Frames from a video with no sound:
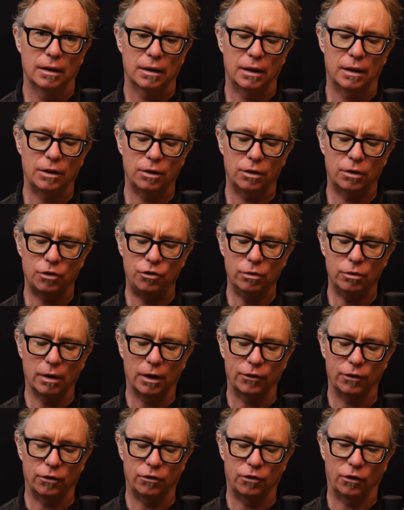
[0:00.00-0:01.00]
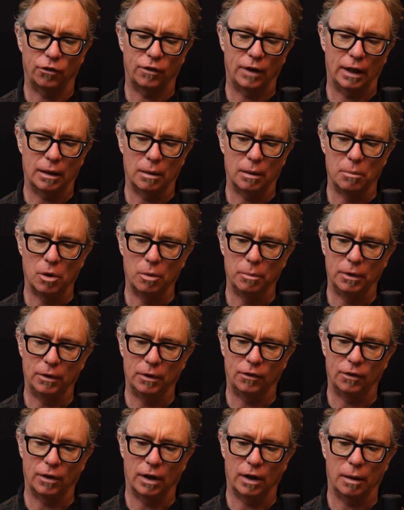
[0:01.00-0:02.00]
Could you also just take a moment
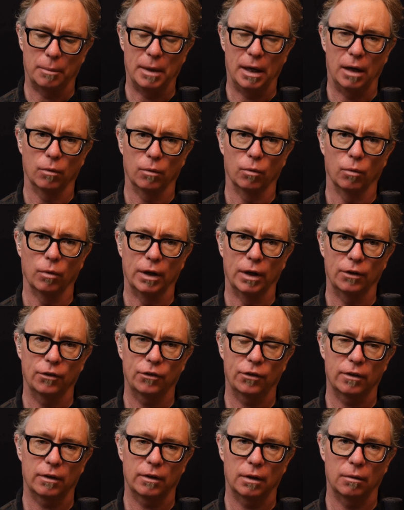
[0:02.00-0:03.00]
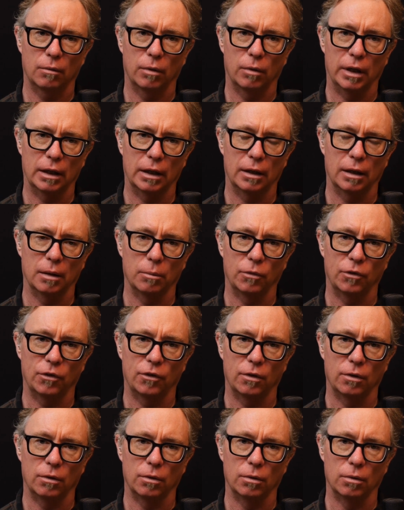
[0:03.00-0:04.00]
to talk about risk when it comes
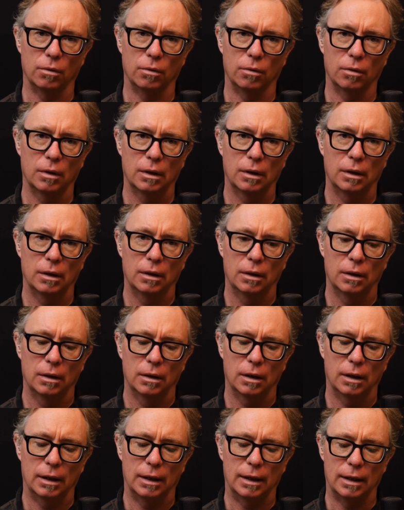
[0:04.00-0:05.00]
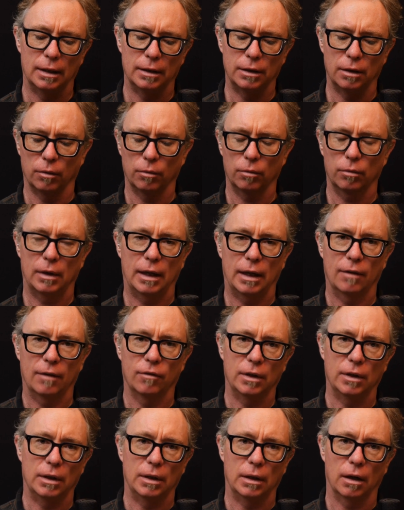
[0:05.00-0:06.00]
to,
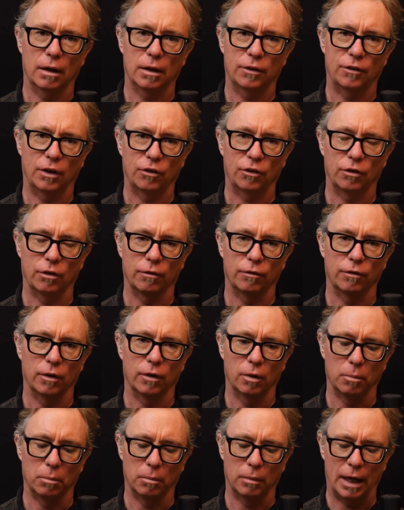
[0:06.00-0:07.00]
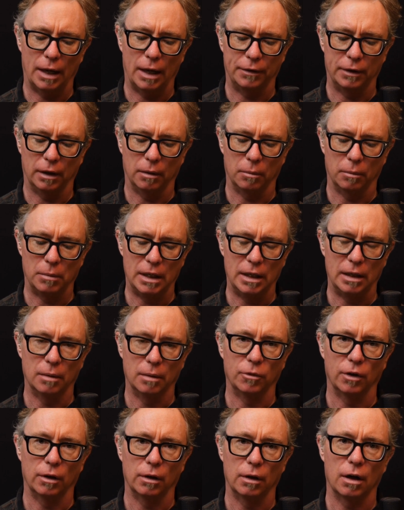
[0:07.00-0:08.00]
every architecture firm out there,
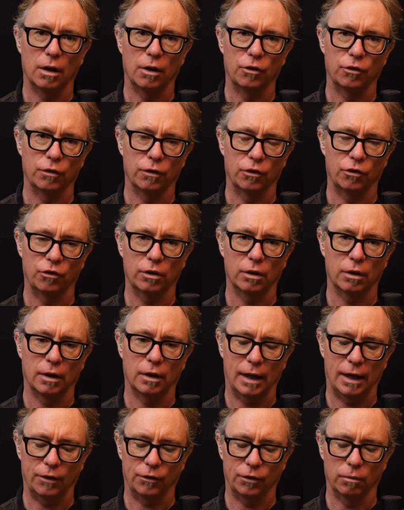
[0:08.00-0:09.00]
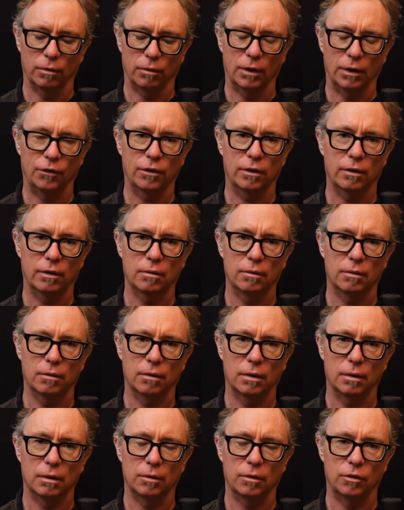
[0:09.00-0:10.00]
medium to large for sure, has a risk
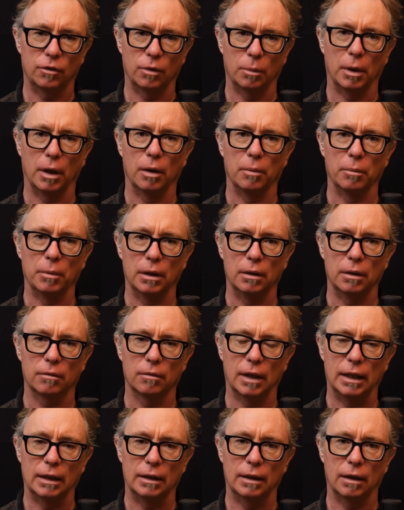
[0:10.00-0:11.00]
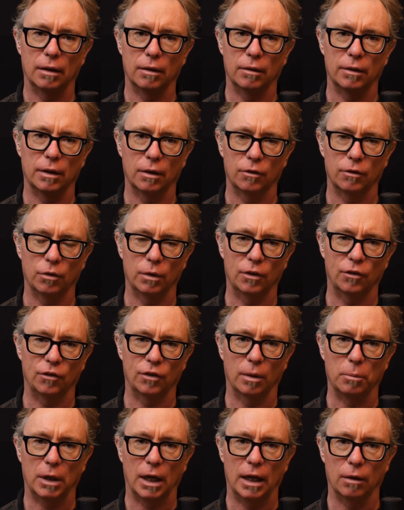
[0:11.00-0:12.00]
department, right? They're doing
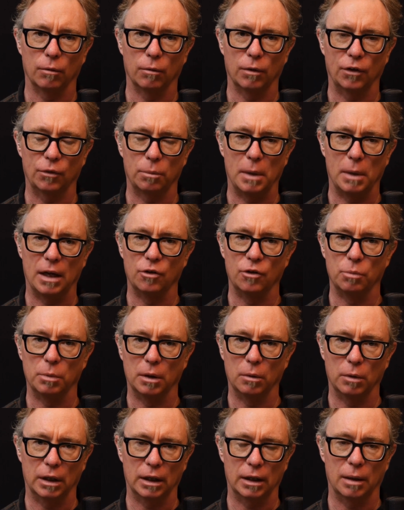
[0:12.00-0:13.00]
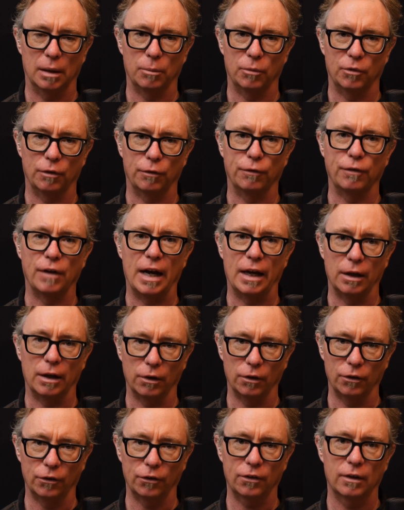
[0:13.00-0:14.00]
some kind of risk management when it comes to
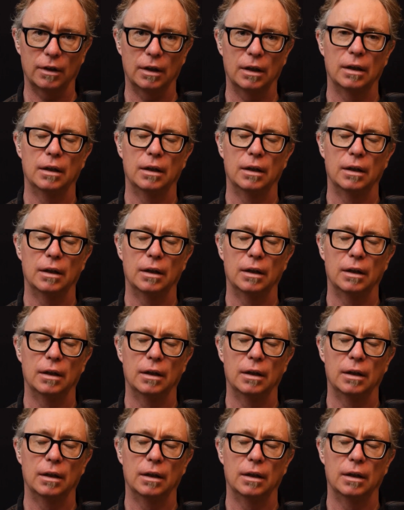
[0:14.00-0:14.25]
files.